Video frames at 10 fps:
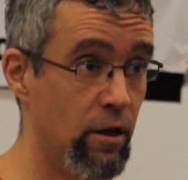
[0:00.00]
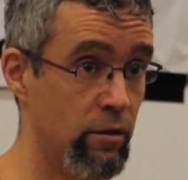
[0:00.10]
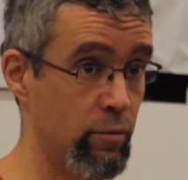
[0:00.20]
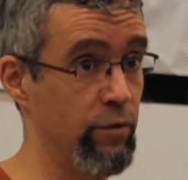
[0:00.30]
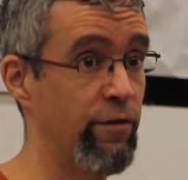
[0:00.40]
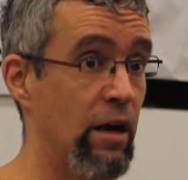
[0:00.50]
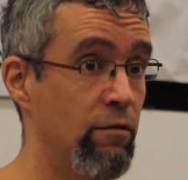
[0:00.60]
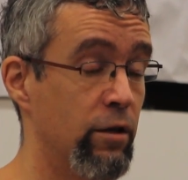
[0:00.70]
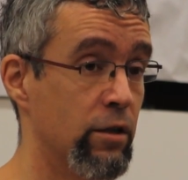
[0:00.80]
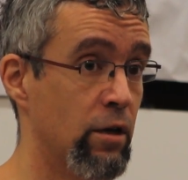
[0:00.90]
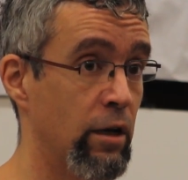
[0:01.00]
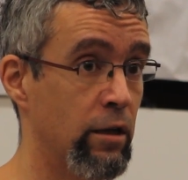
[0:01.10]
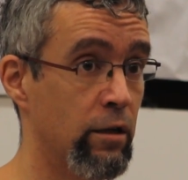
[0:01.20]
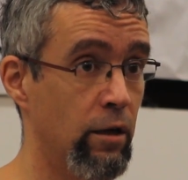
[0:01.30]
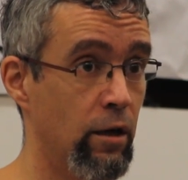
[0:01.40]
They were 5 years
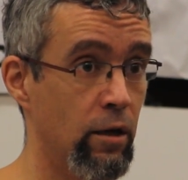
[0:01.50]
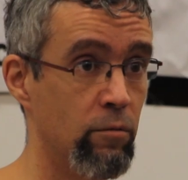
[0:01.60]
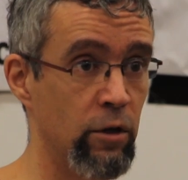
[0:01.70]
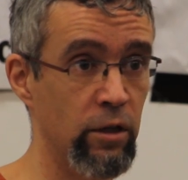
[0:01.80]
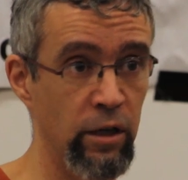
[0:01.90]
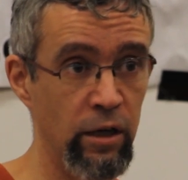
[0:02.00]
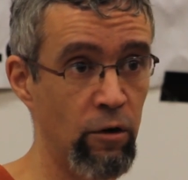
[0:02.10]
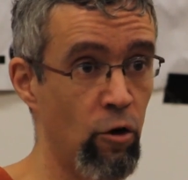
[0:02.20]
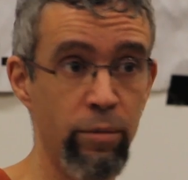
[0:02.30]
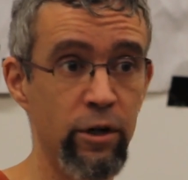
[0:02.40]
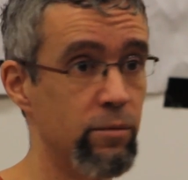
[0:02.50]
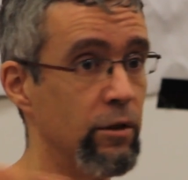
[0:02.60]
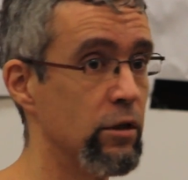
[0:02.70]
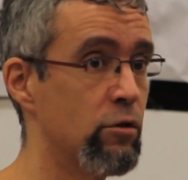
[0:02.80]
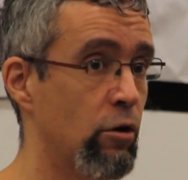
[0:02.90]
later, but their company has
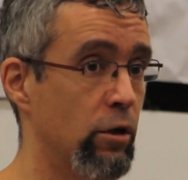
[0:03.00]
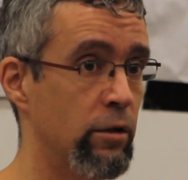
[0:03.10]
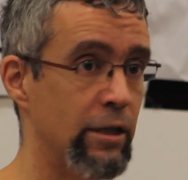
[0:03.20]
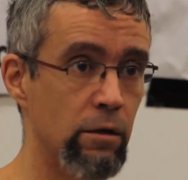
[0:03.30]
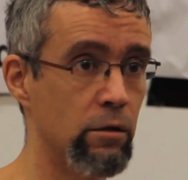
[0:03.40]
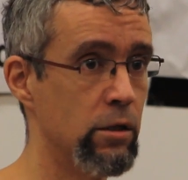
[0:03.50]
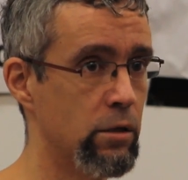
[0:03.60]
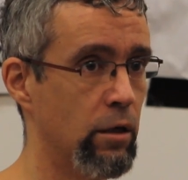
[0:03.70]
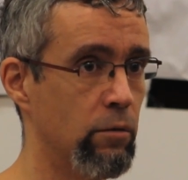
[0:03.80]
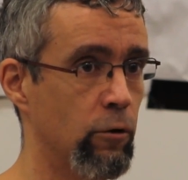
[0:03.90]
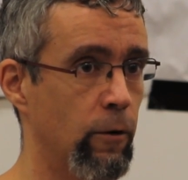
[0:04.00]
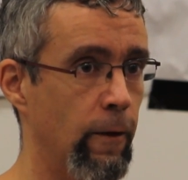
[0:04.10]
been destroyed. It doesn't exist anymore.